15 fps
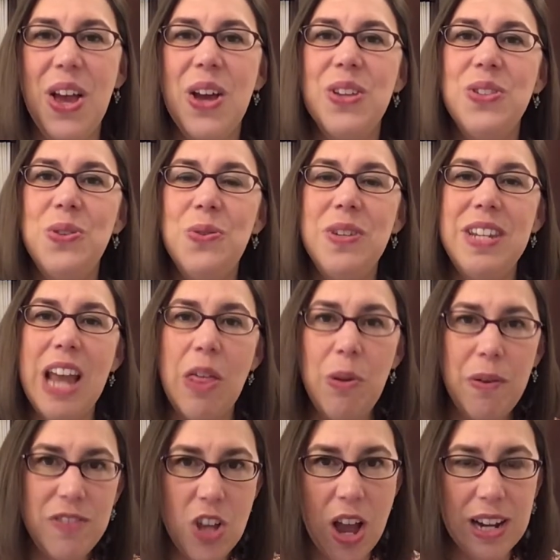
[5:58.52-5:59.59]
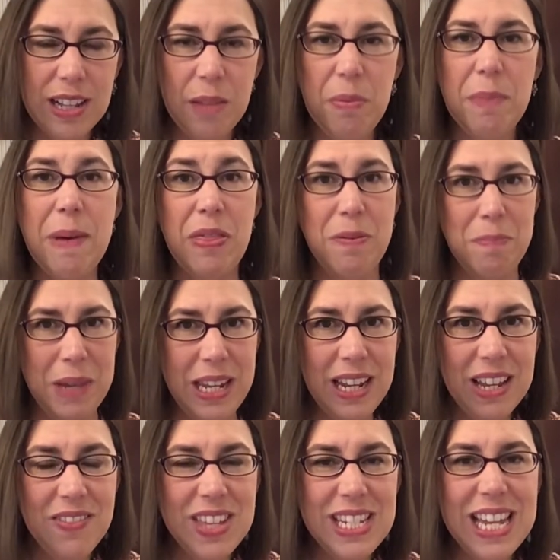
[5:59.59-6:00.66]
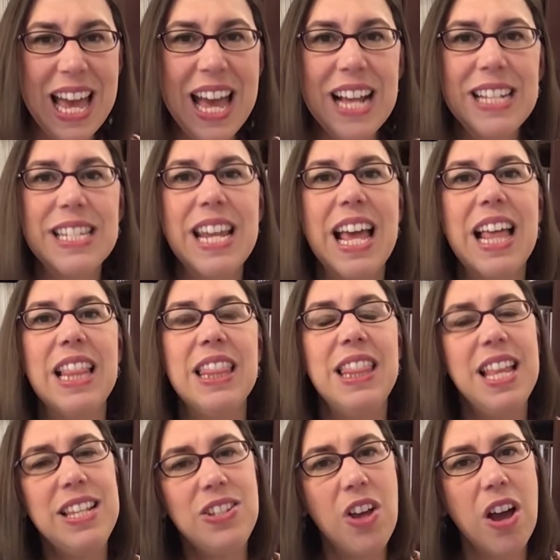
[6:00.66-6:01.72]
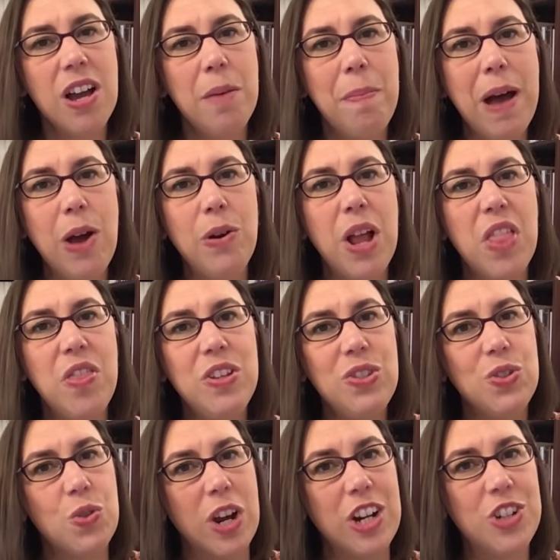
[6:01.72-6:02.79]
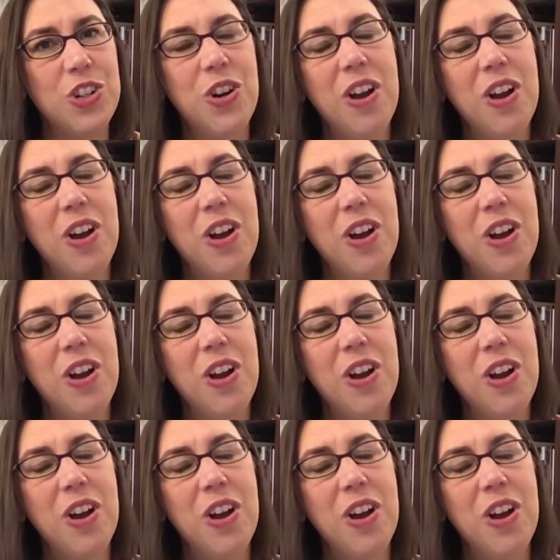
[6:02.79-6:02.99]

So now that we've talked a little bit about the meaning of the text, let's talk about the structure